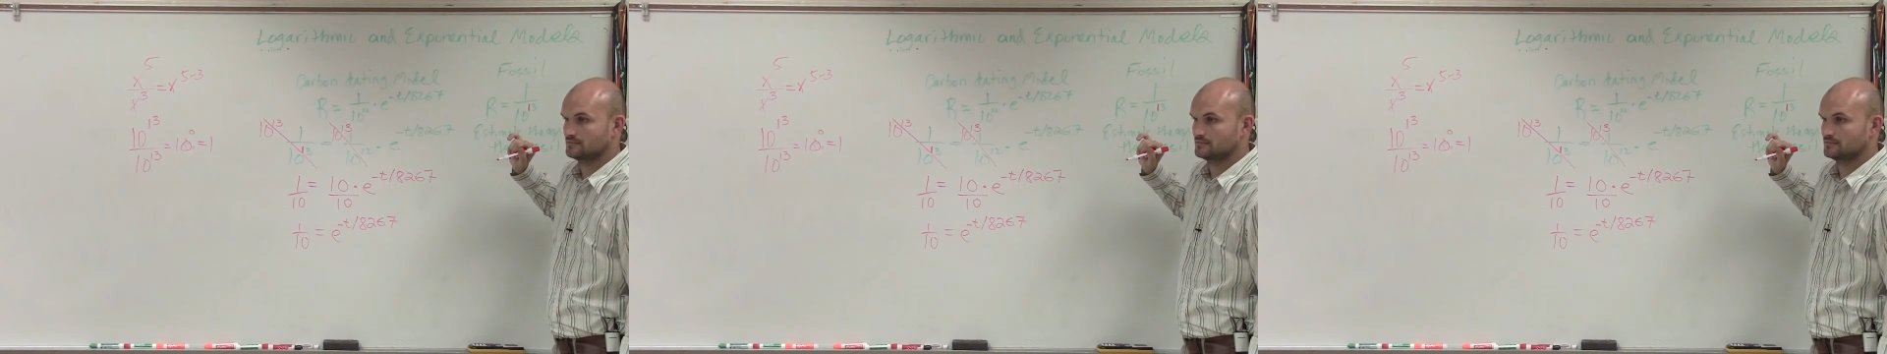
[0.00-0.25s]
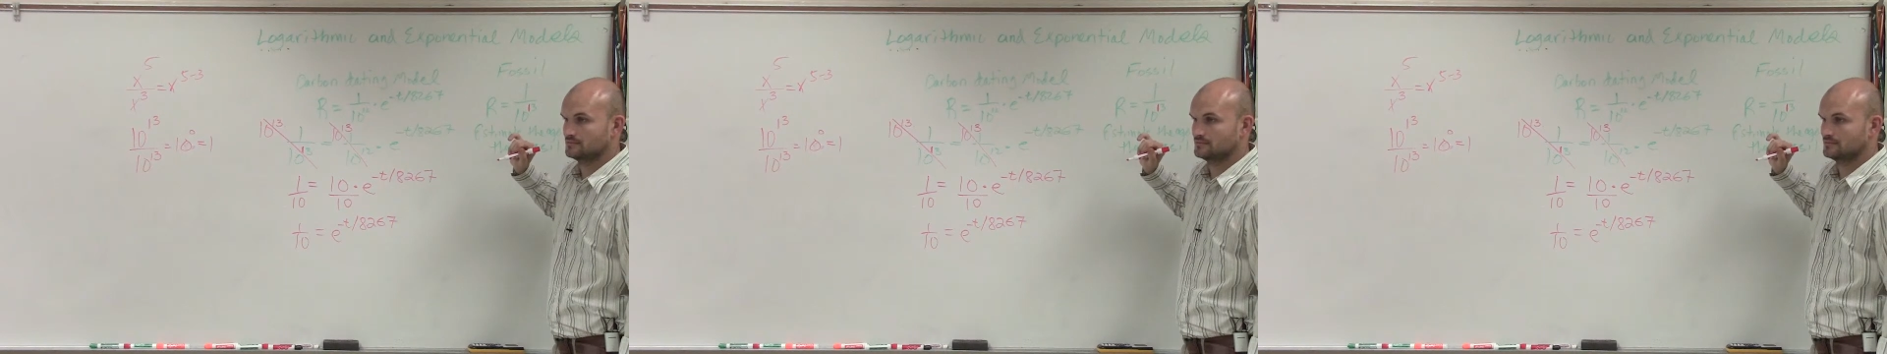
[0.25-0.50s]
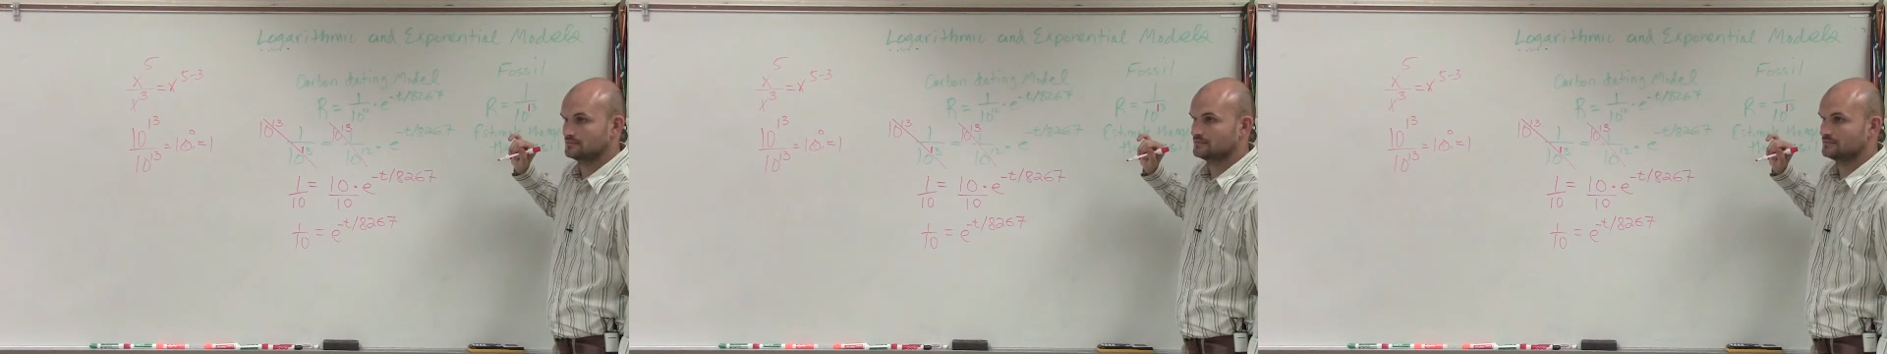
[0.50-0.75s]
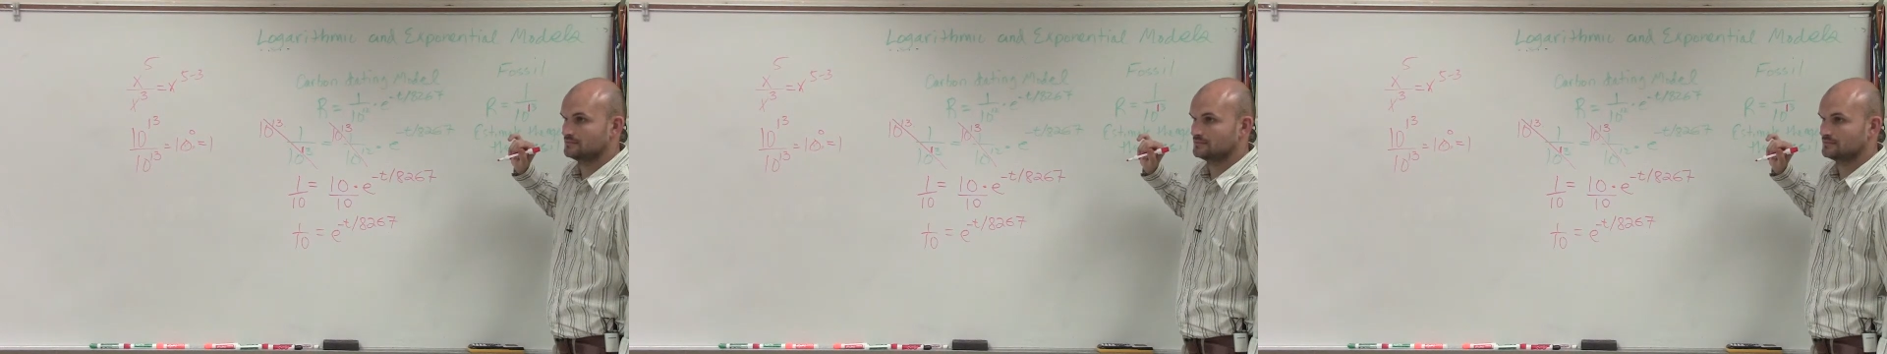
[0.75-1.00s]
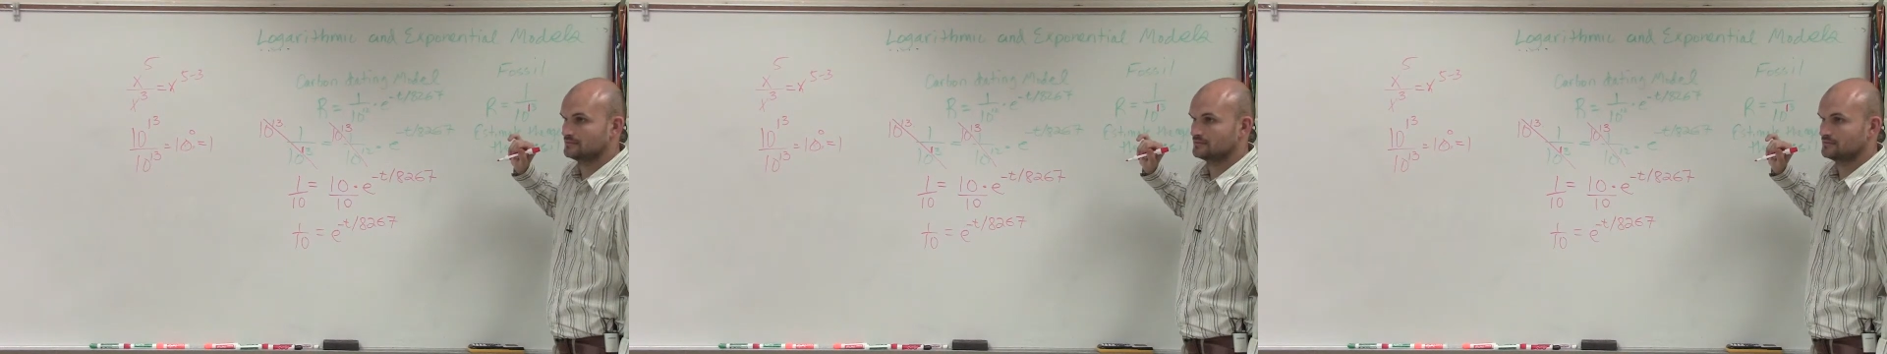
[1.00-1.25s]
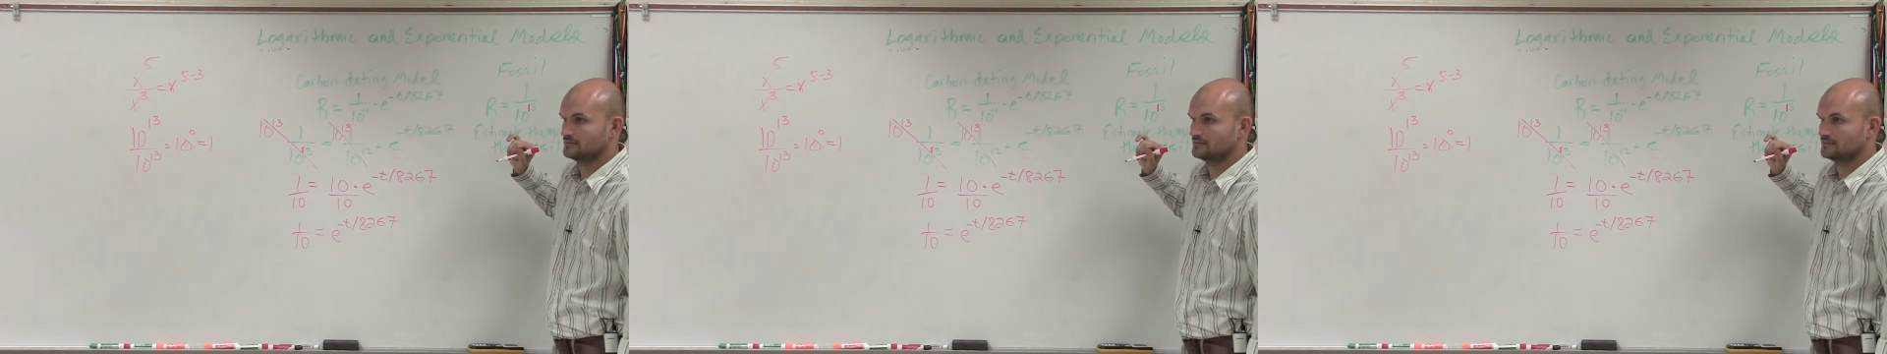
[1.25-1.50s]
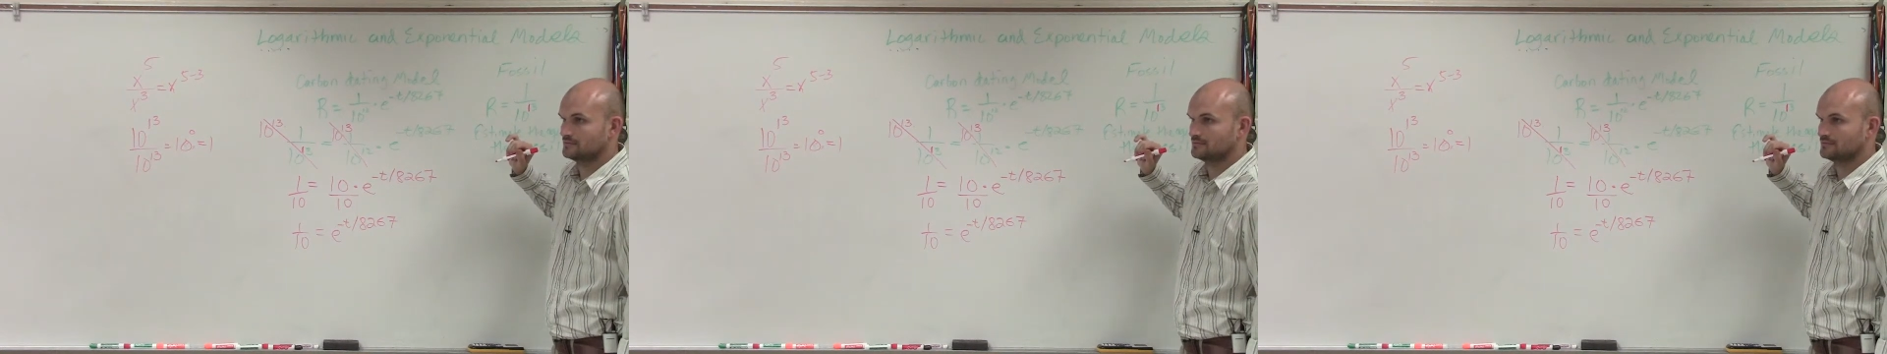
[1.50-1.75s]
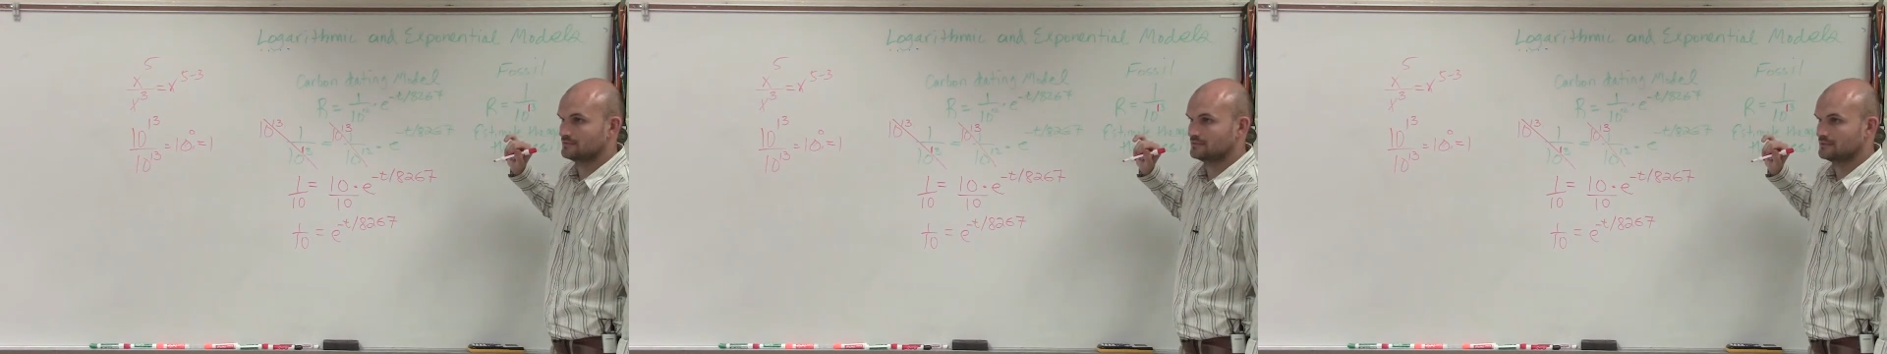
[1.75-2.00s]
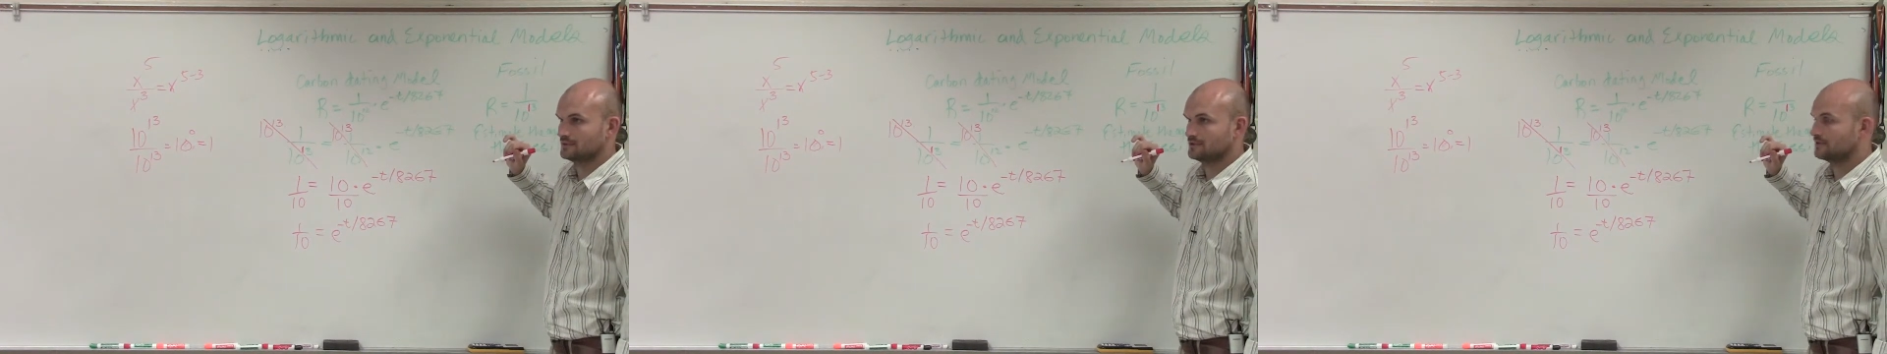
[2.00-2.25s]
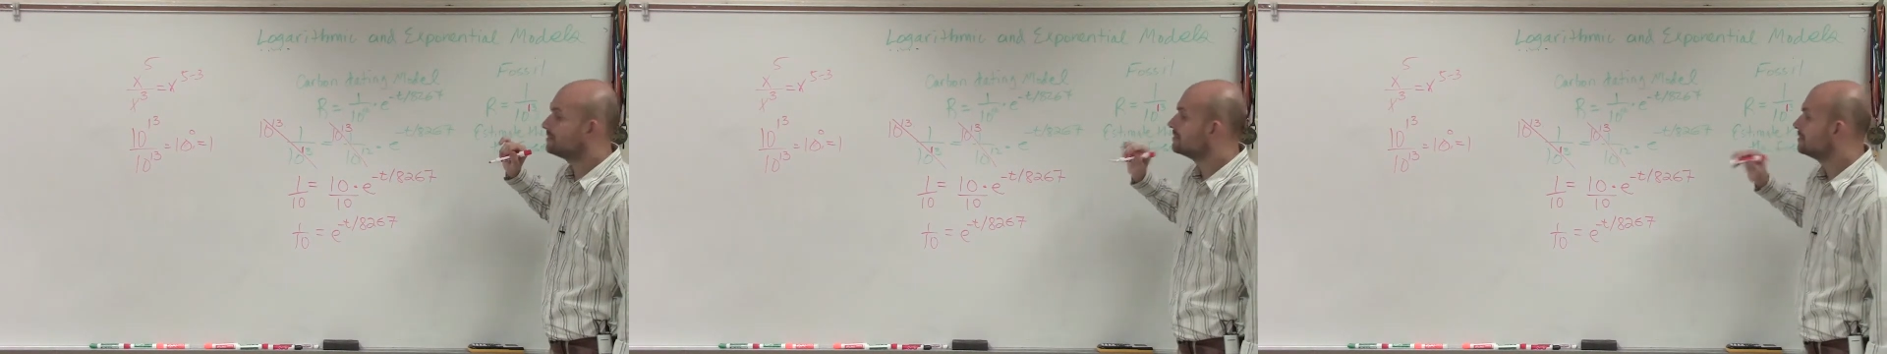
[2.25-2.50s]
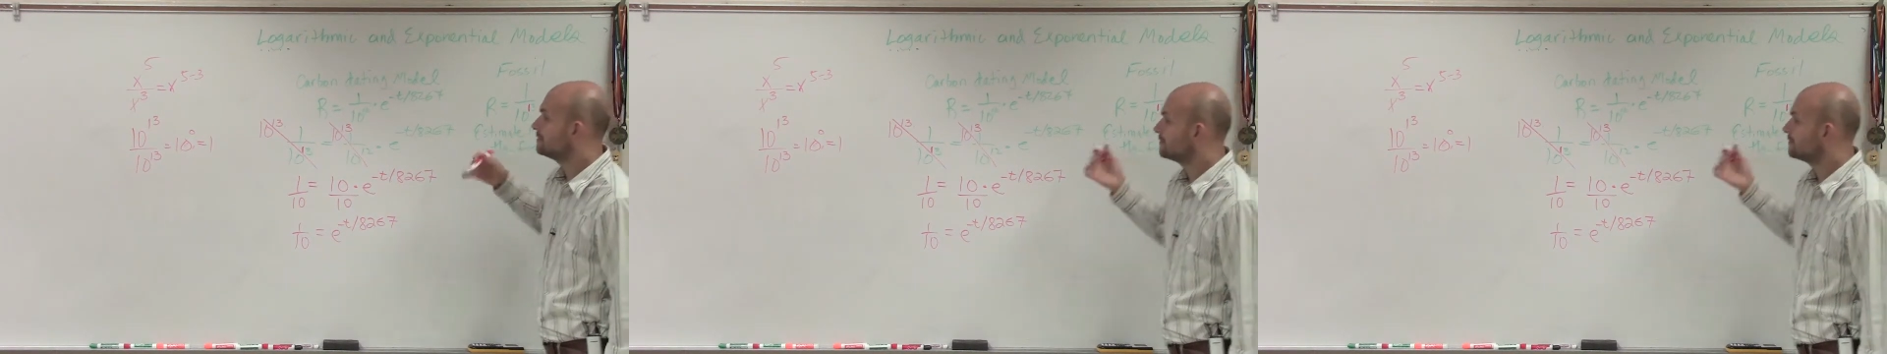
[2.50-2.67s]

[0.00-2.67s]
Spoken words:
(no one is talking)